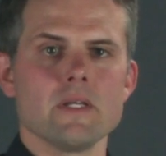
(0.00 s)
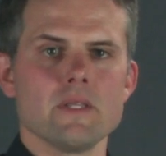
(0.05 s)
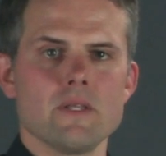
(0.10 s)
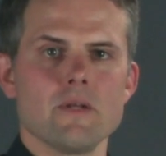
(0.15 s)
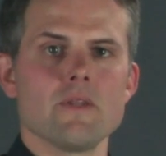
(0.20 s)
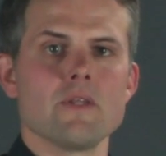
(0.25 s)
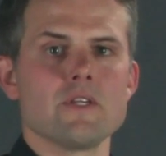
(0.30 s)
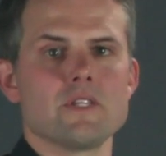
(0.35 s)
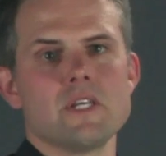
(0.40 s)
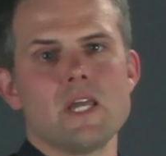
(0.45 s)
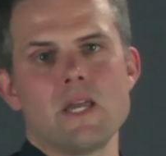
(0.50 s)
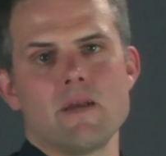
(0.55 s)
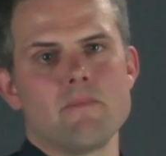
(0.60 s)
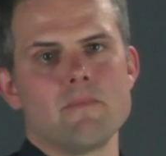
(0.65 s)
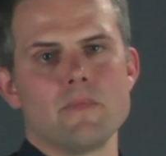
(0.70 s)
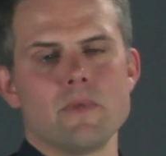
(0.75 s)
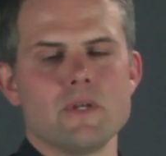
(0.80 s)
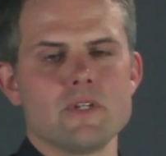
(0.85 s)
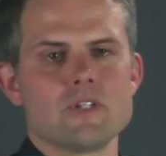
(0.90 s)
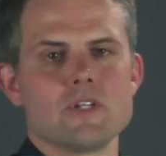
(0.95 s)
They're the
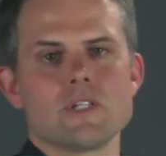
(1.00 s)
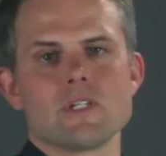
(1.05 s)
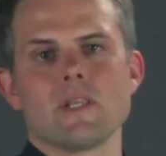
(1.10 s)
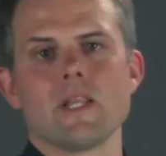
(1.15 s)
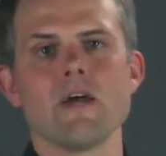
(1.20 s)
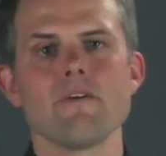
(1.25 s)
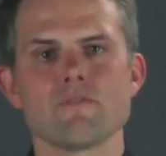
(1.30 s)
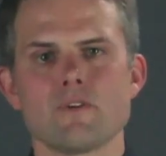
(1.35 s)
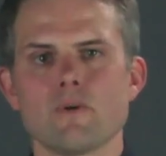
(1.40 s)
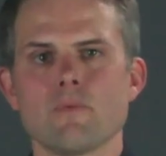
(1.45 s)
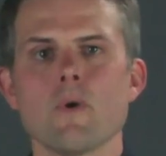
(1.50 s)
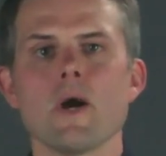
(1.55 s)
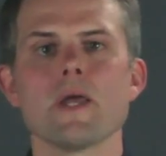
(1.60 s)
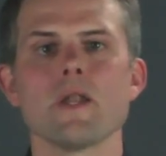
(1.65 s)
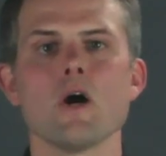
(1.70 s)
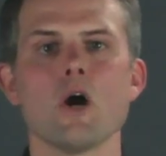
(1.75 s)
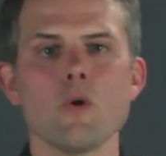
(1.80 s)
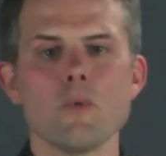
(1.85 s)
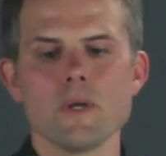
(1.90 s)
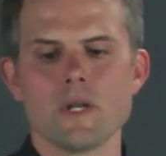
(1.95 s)
same. There's just left or right.
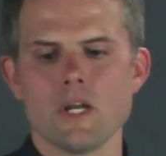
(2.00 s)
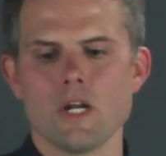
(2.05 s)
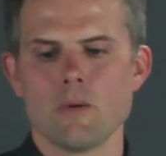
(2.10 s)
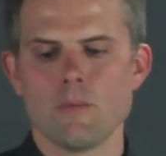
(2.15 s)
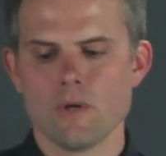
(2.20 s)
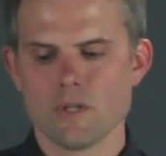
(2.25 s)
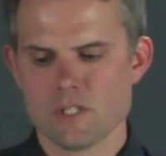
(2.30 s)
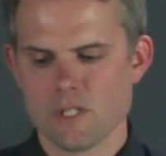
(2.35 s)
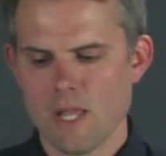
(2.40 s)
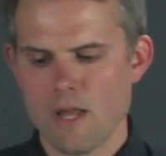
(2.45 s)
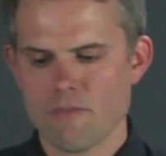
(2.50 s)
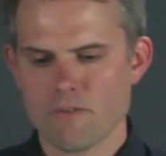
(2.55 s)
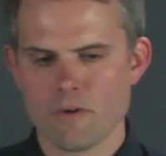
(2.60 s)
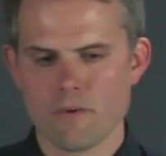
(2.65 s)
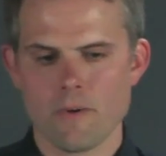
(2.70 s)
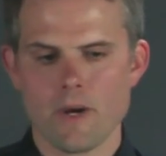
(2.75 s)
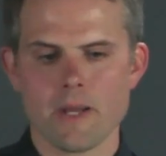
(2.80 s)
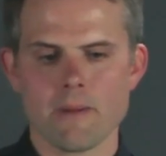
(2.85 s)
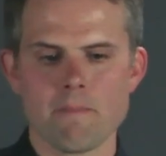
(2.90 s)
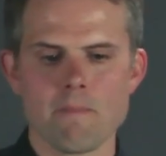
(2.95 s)
All we care about is left or
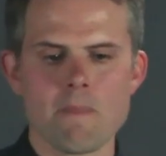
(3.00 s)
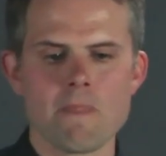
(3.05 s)
right.